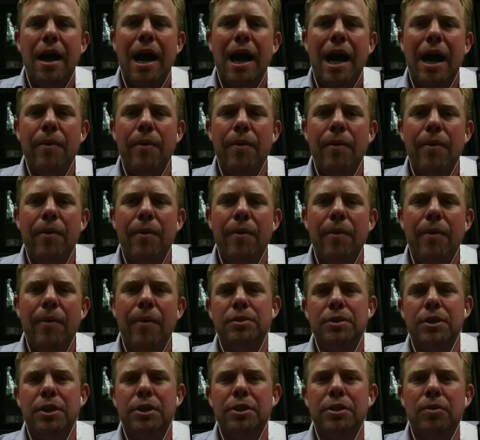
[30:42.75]
I want to be in a
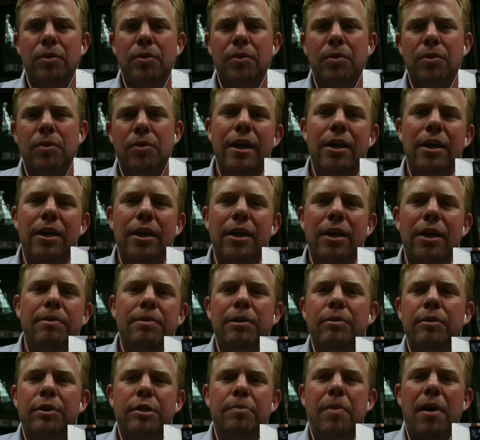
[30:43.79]
position where I can always
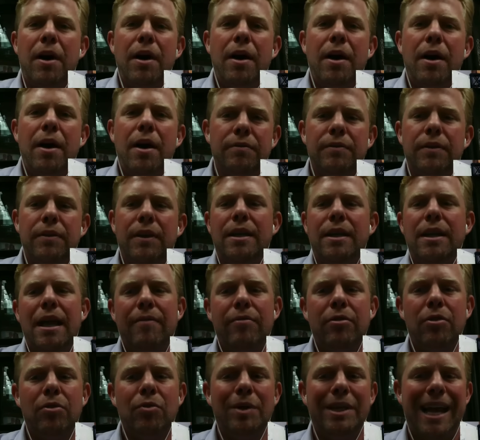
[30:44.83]
be responsive and
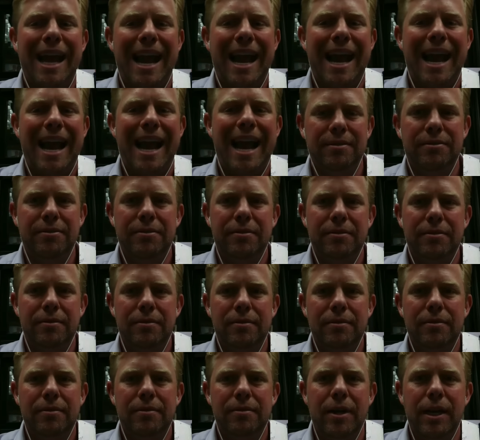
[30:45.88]
never reactive.
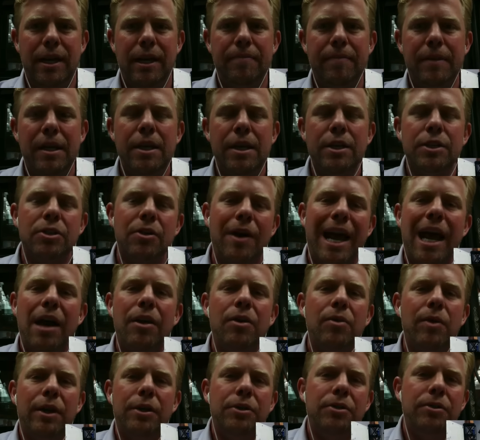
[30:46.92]
Right? So how
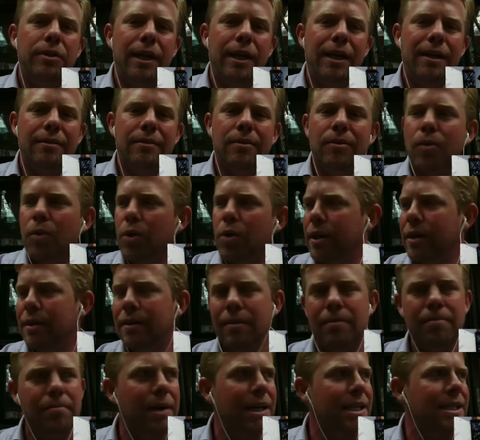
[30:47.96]
do I do that?
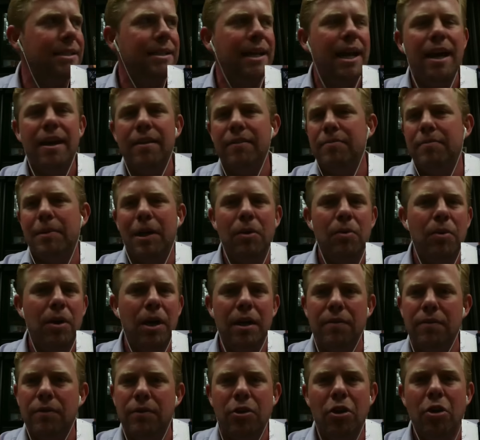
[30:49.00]
One, my staff, my
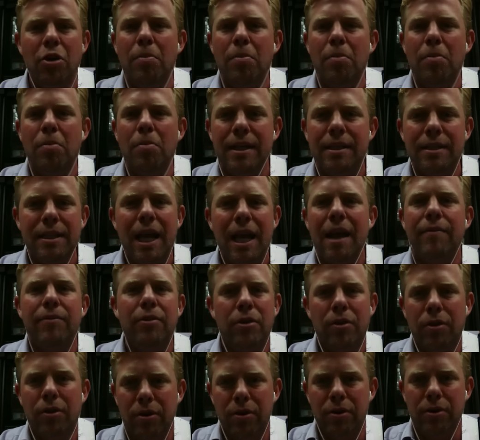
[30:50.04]
wife, nobody has
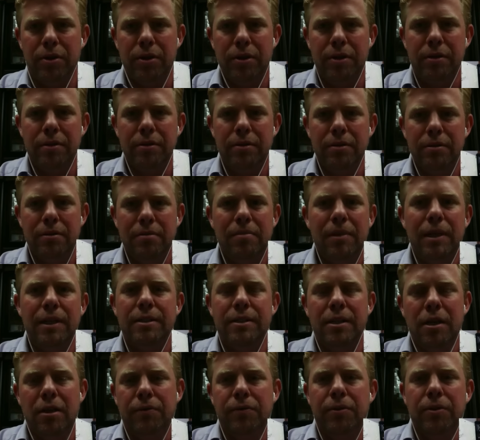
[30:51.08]
ever heard my
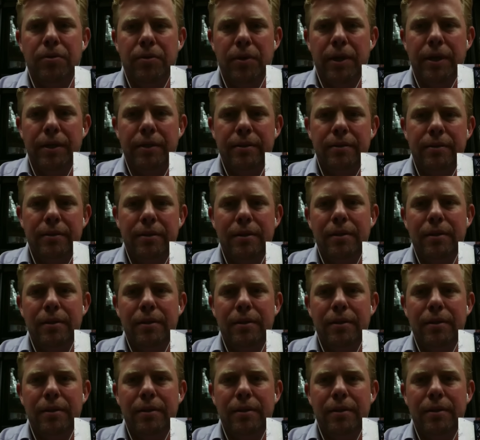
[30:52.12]
cell phone ring.